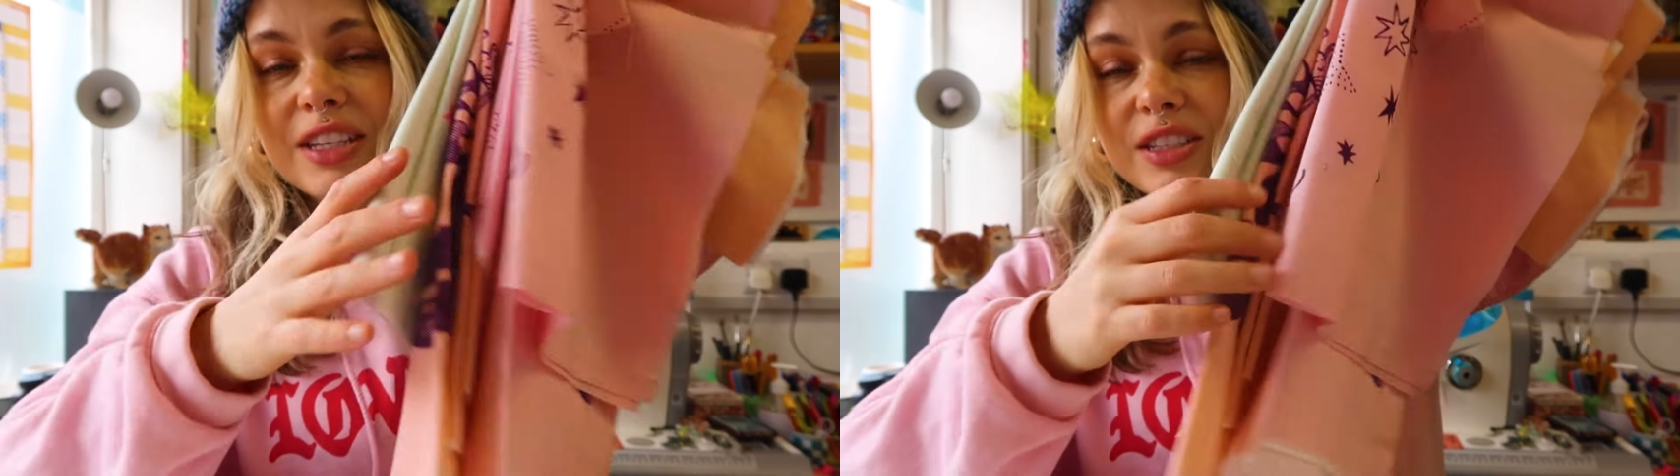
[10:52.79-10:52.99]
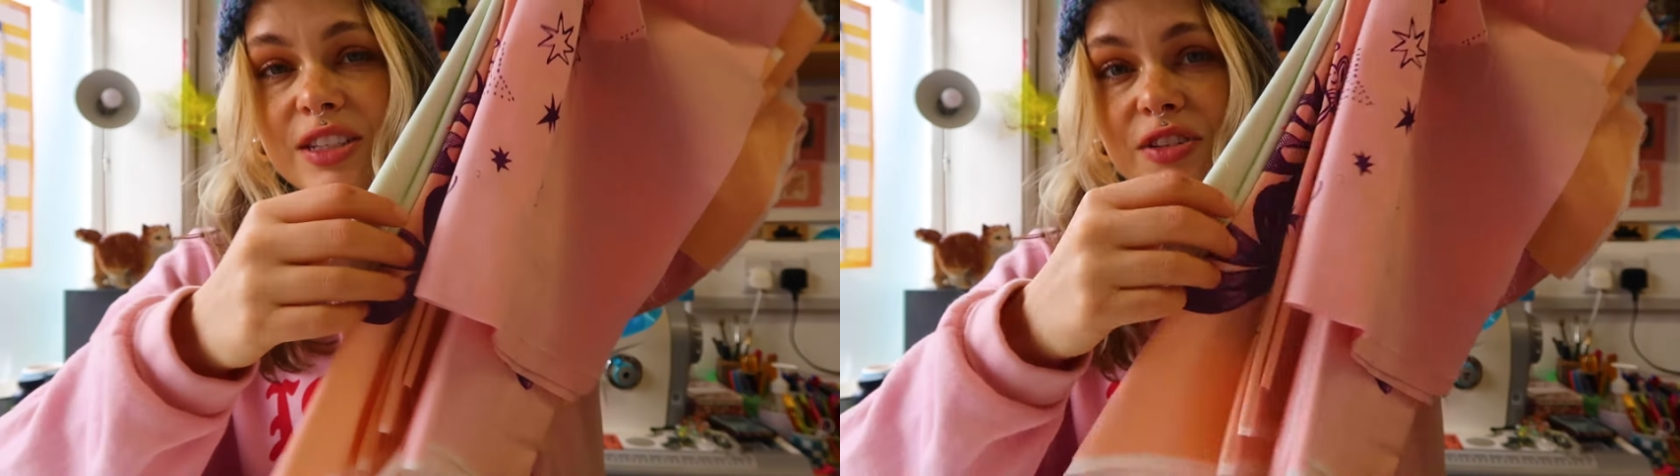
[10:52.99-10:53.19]

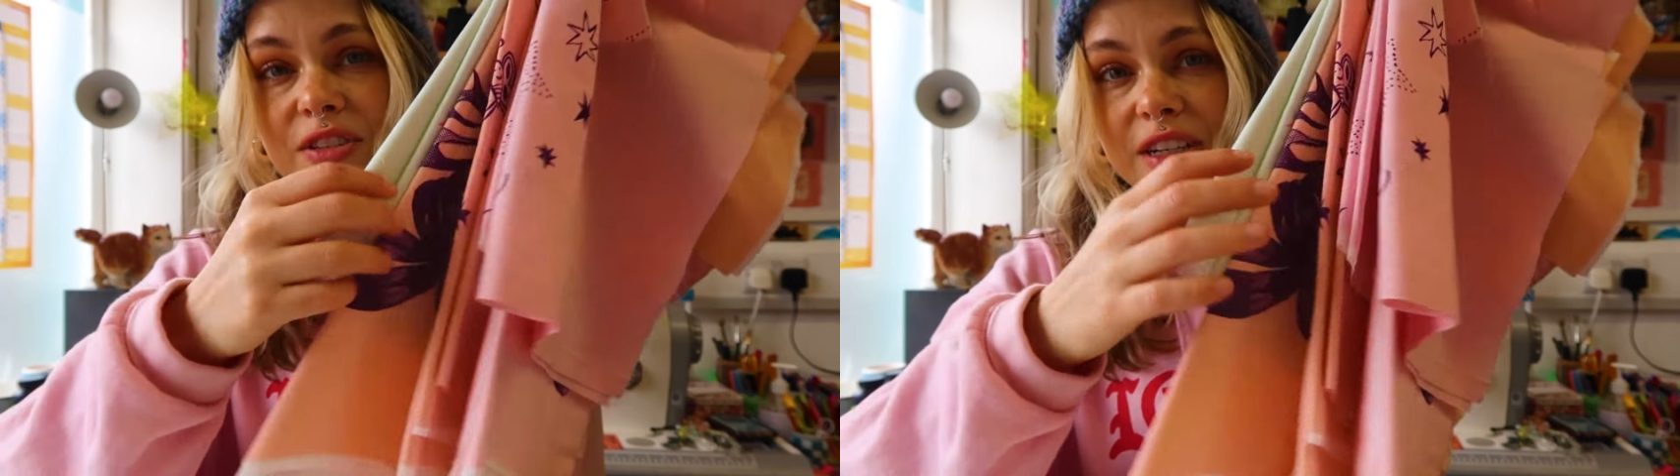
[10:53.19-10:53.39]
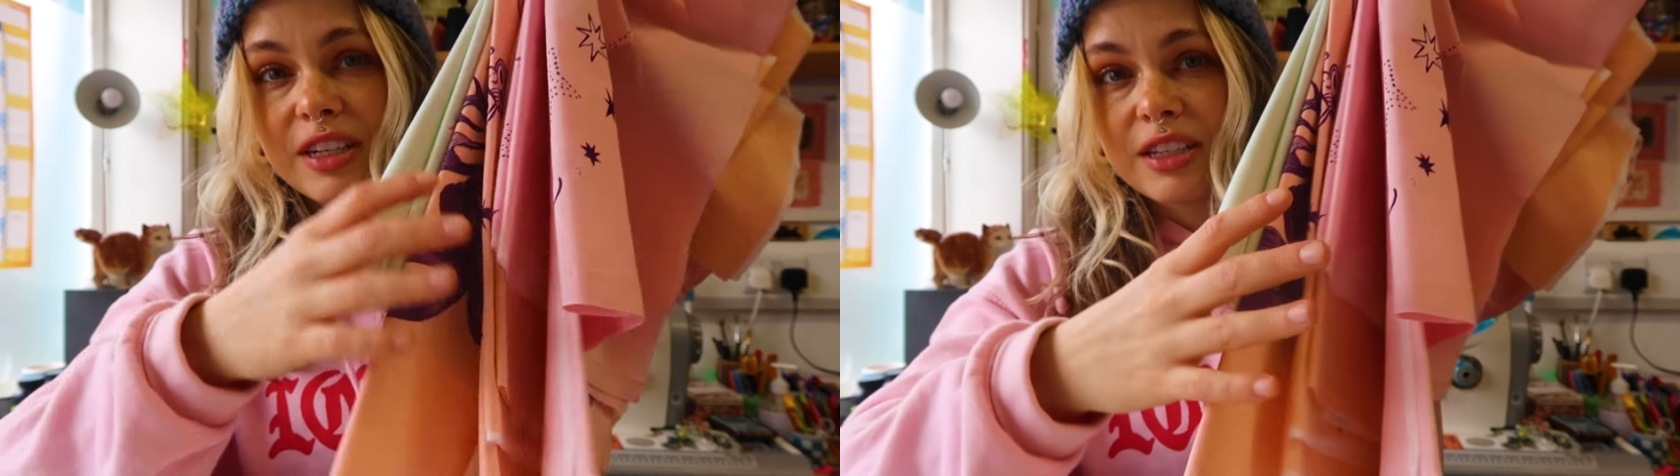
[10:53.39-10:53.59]
so
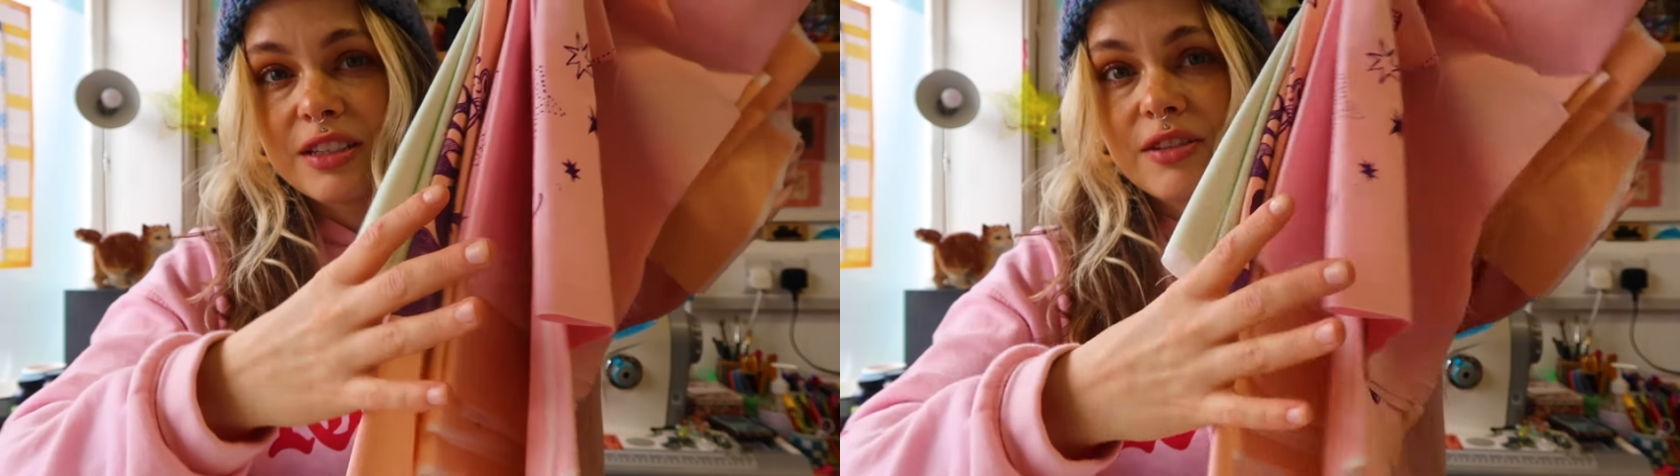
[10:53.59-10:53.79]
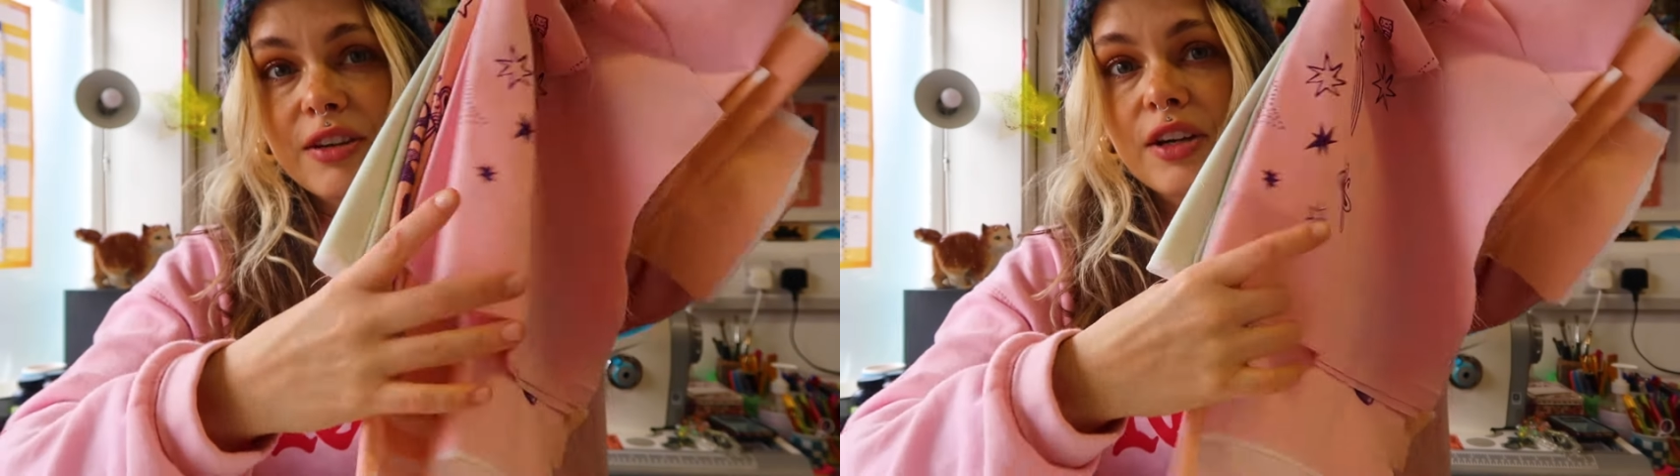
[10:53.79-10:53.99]
exciting.
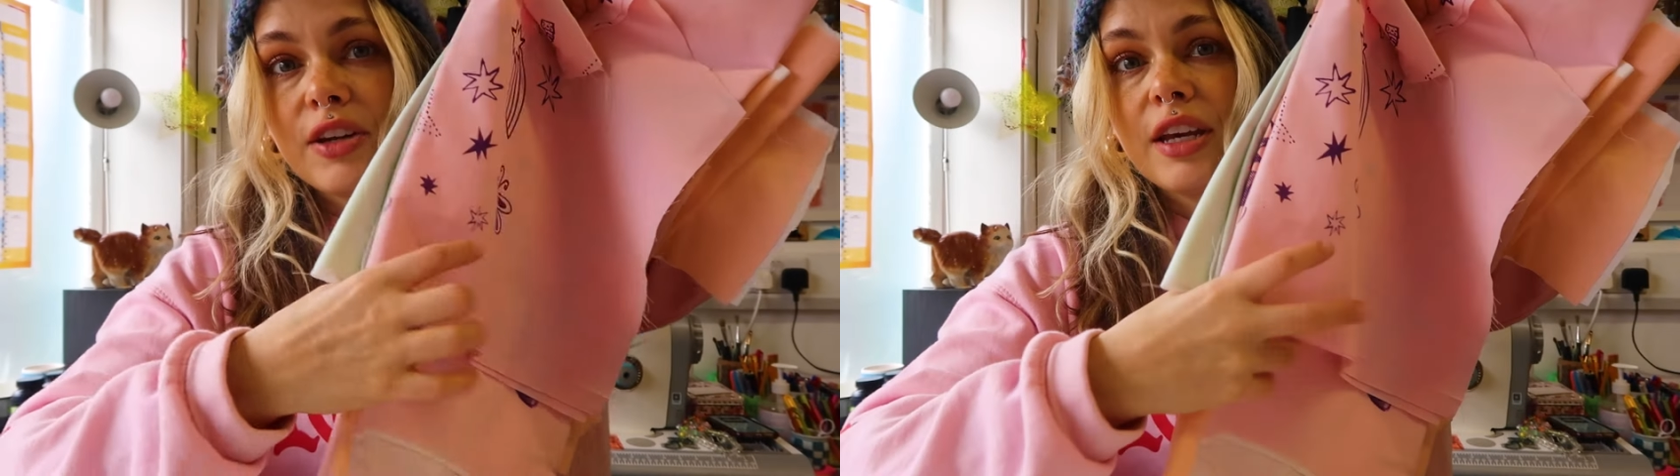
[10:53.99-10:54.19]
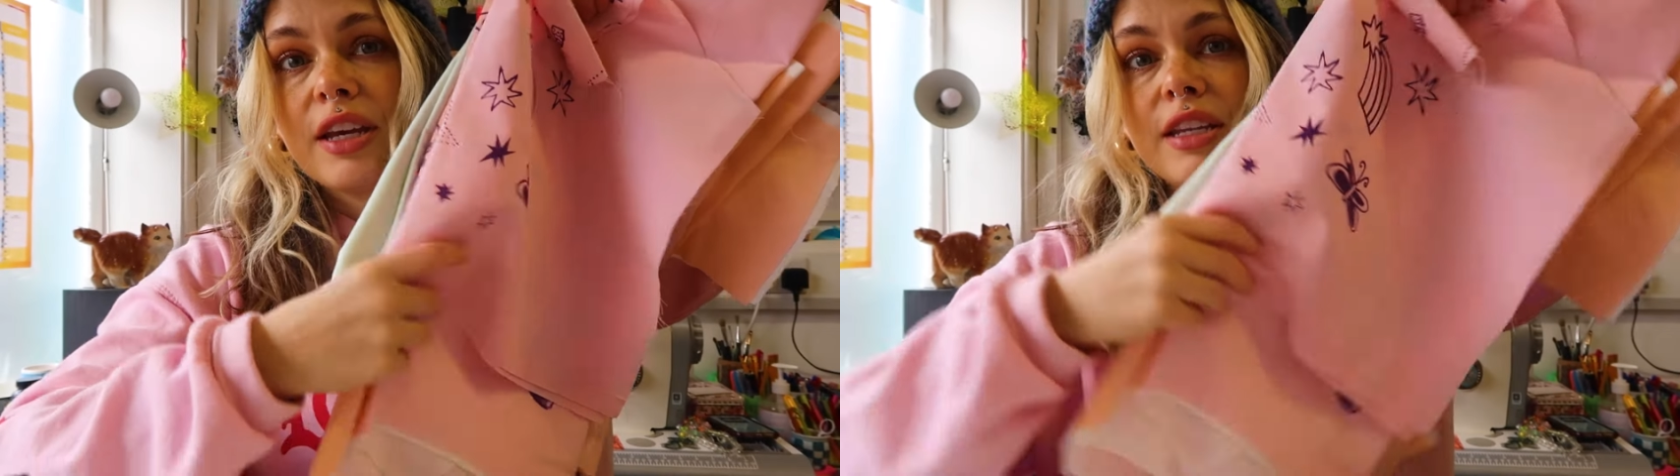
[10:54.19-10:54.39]
So I'm going to get